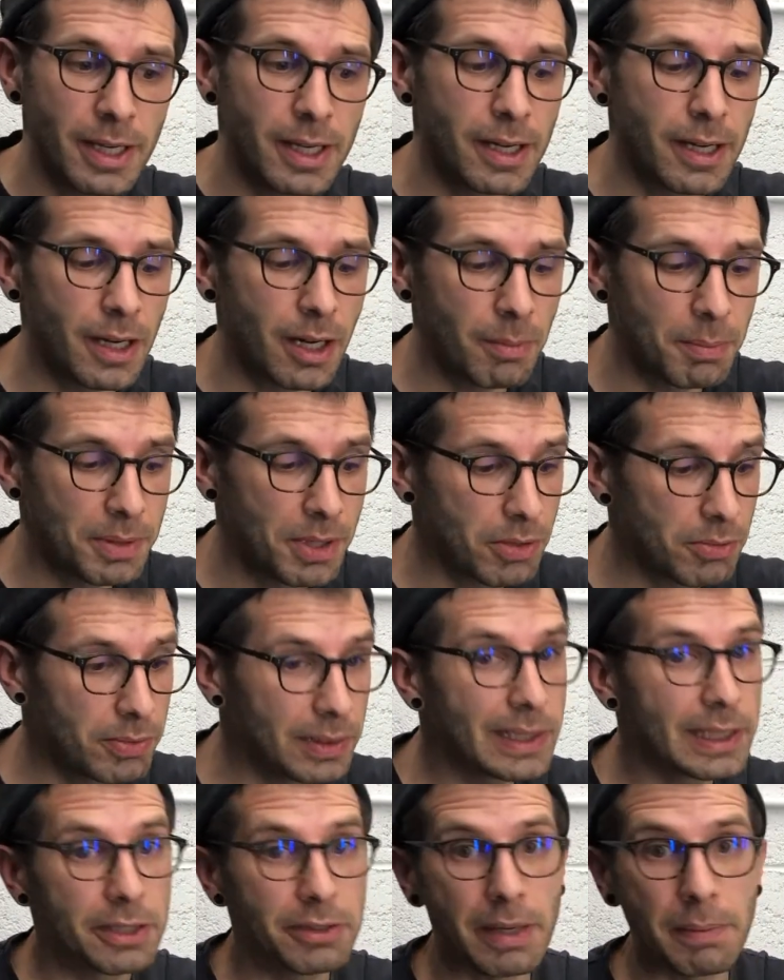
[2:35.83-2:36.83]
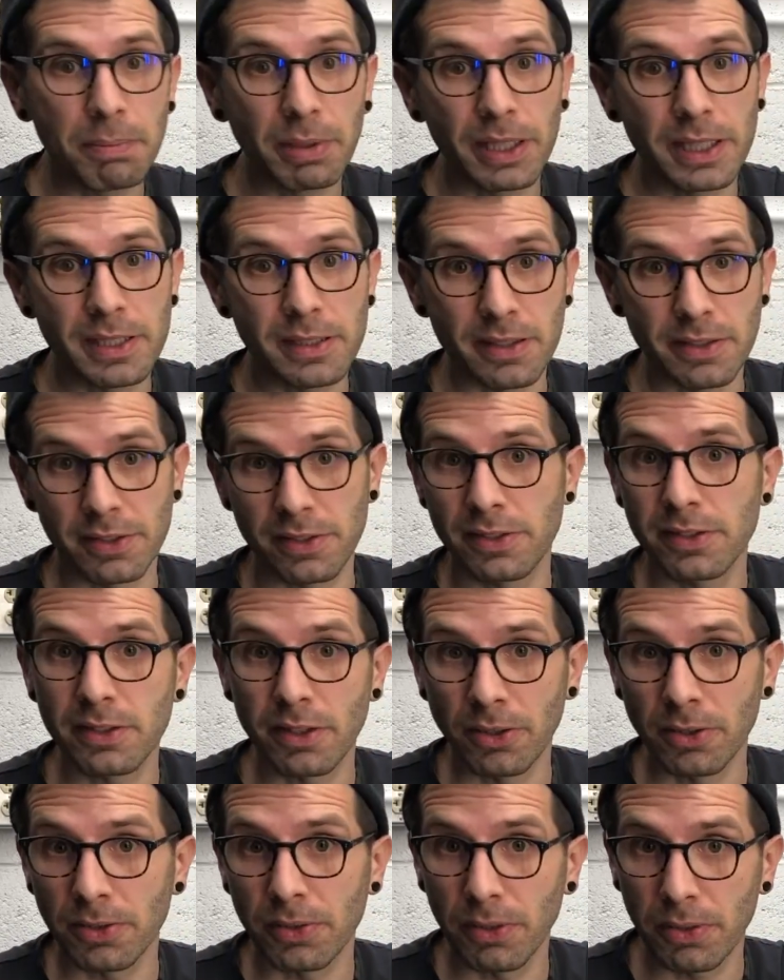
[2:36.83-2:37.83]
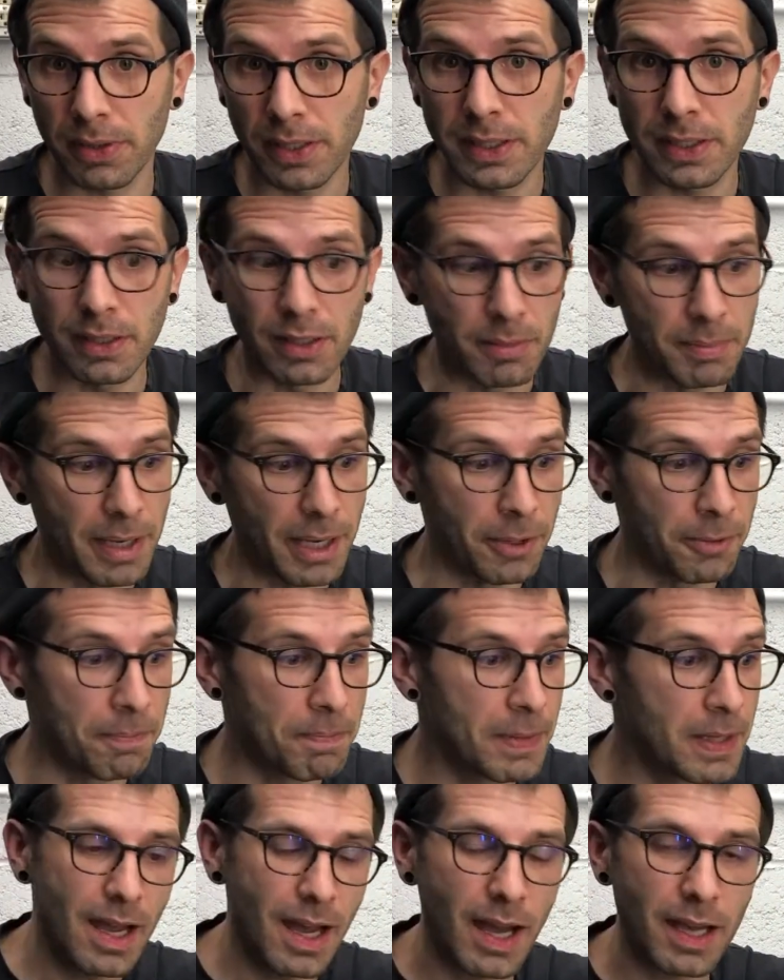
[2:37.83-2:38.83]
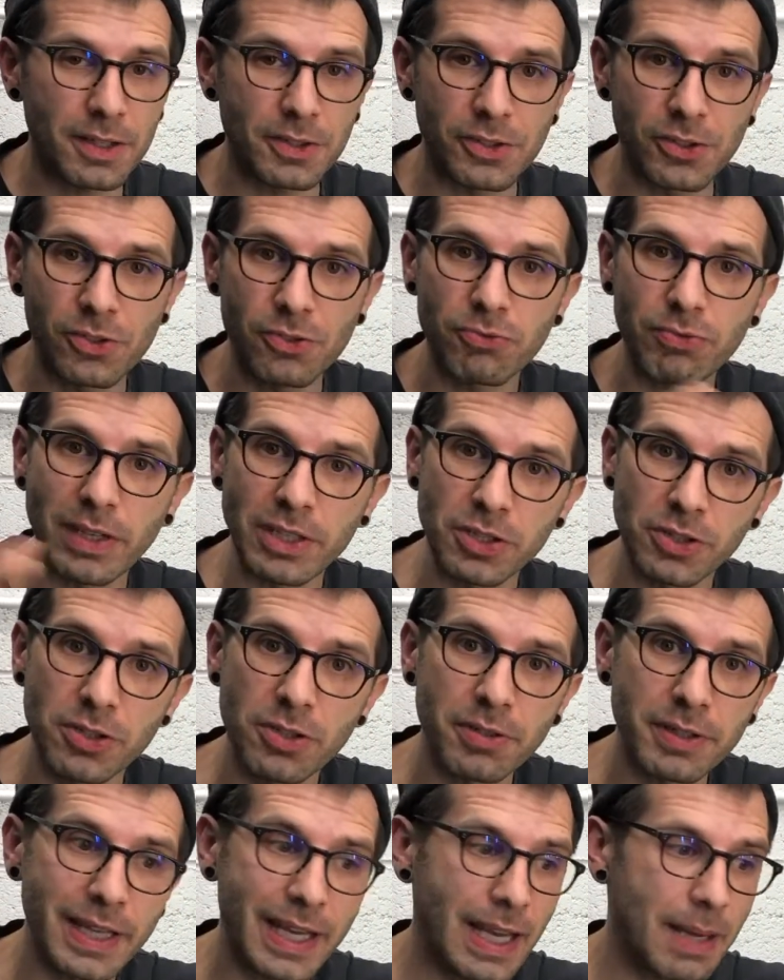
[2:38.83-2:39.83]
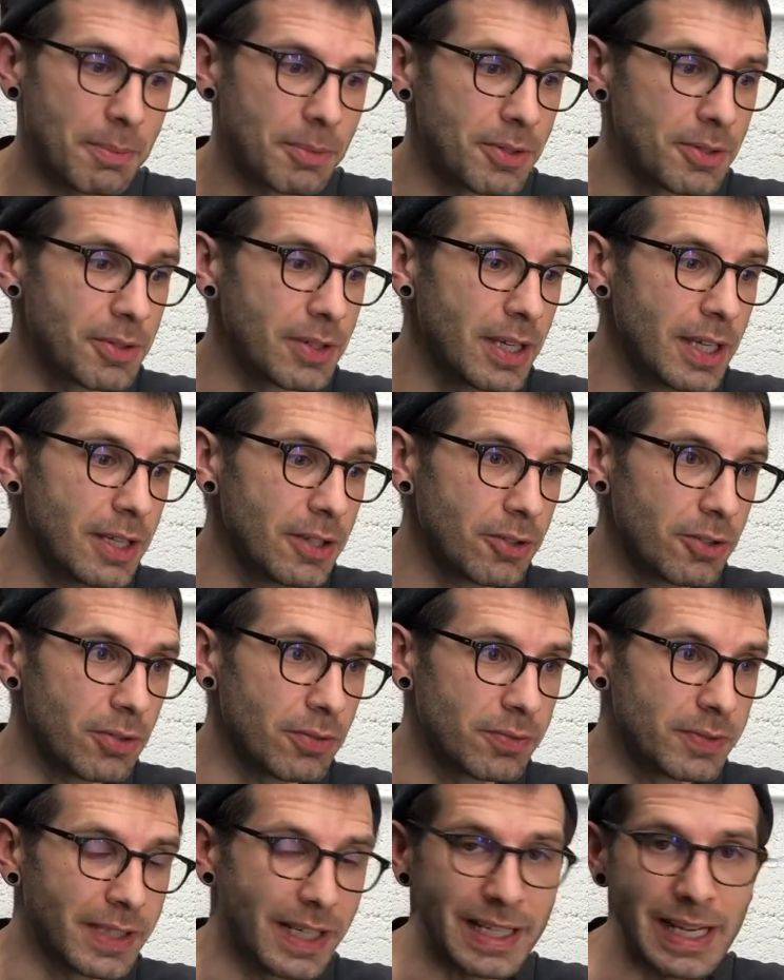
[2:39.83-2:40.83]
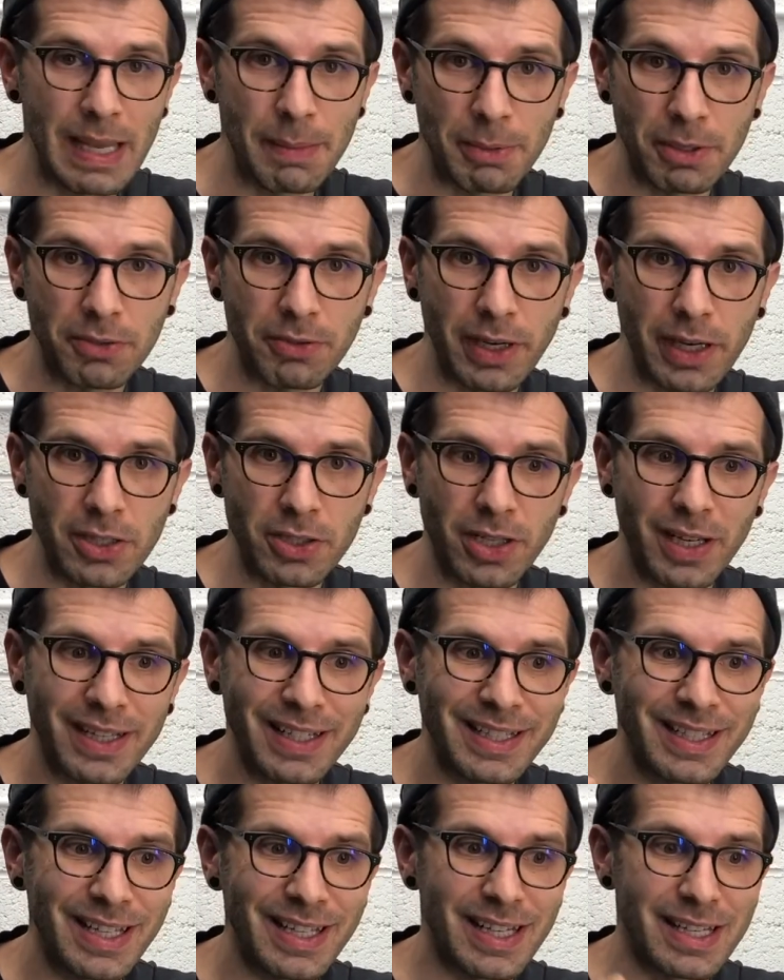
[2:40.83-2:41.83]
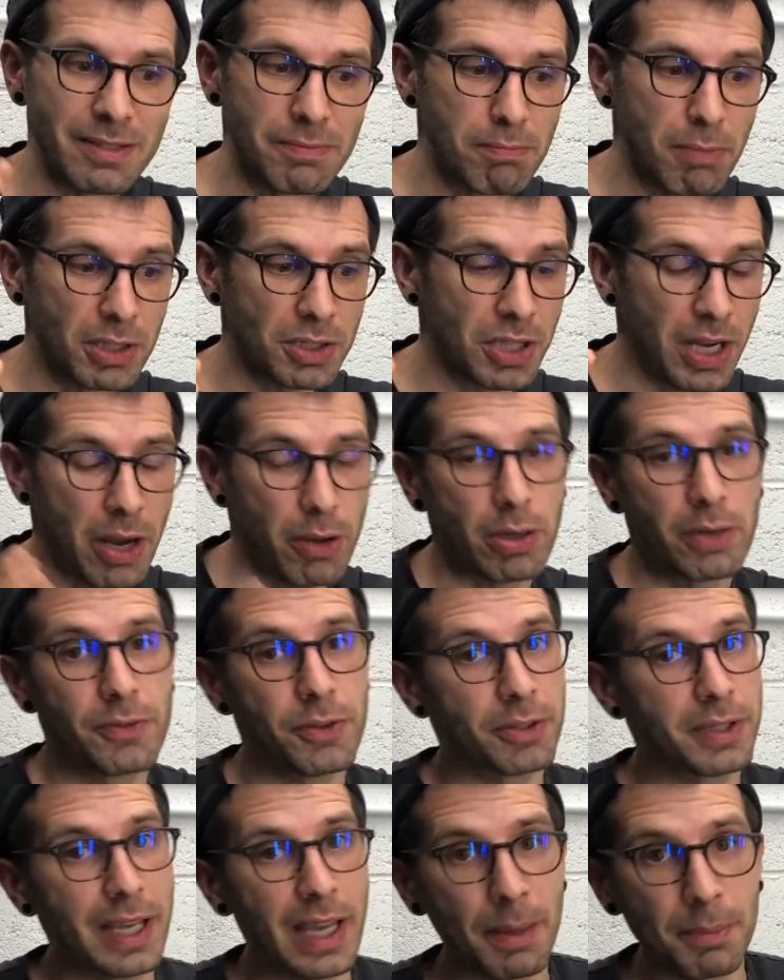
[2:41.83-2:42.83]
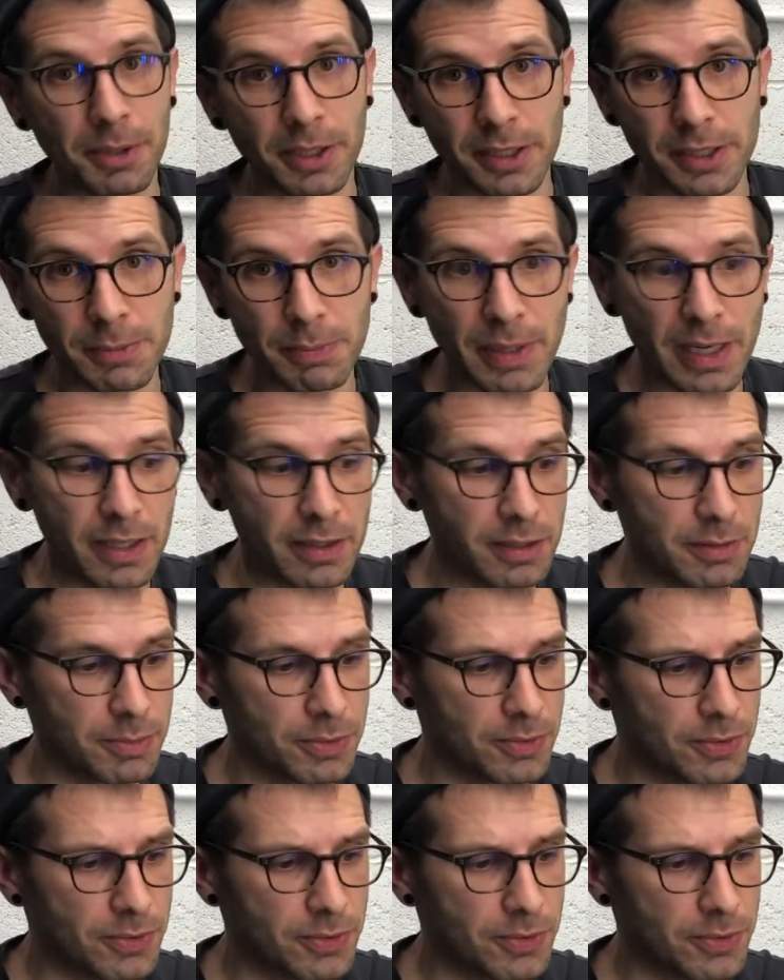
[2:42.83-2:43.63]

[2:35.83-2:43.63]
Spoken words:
but they're a really great place to start thinking about how to stretch your camera's sort of dynamic range, how to get as much out of your camera as possible.